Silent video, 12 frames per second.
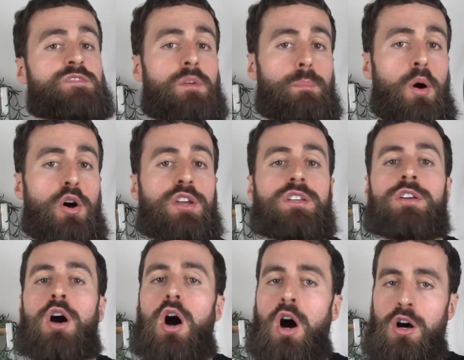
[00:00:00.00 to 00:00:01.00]
for point,
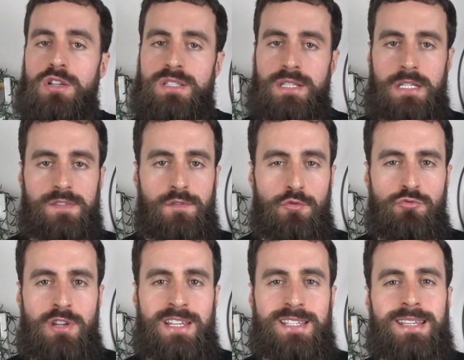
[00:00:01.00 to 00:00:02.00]
R stands for
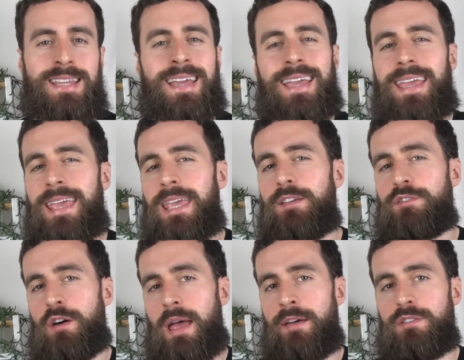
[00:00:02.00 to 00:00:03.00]
reason, E
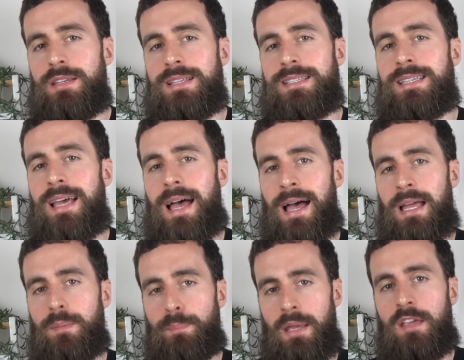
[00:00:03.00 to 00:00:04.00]
for evidence,
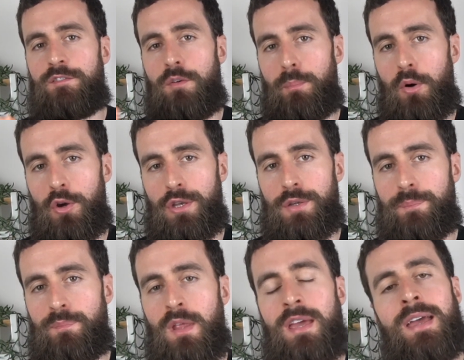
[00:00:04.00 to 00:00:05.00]
and P for point.
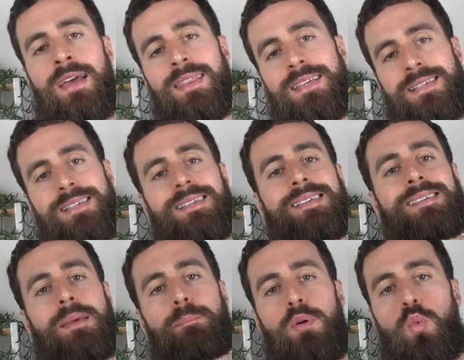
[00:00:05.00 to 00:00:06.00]
This is a
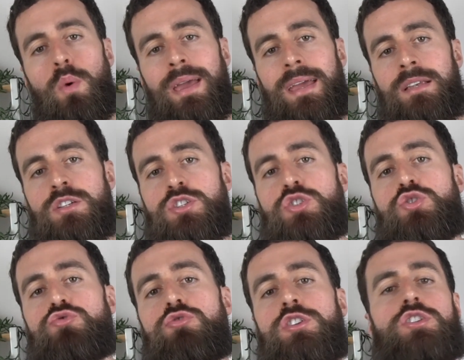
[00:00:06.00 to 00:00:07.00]
simple way to
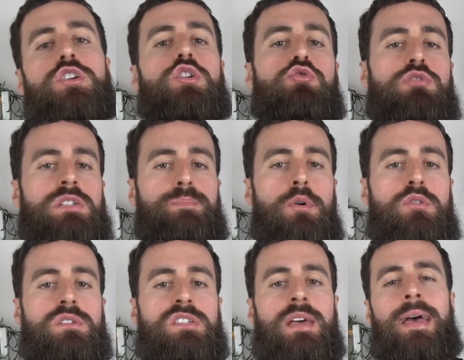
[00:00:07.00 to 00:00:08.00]
structure your
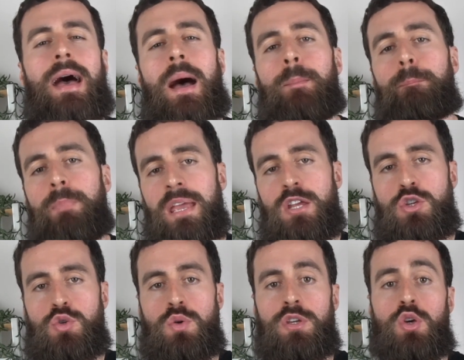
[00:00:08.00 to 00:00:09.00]
response and make
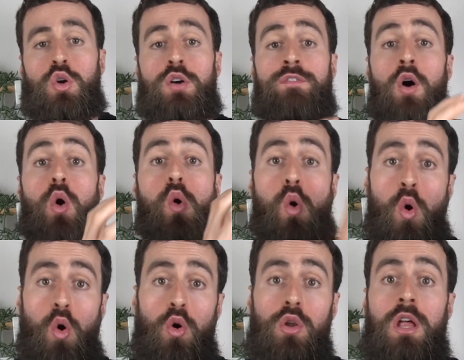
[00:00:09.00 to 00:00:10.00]
sure you cover
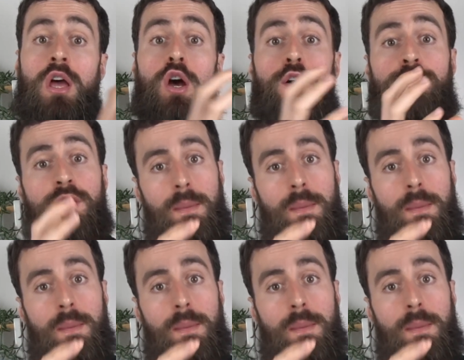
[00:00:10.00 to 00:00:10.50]
all of the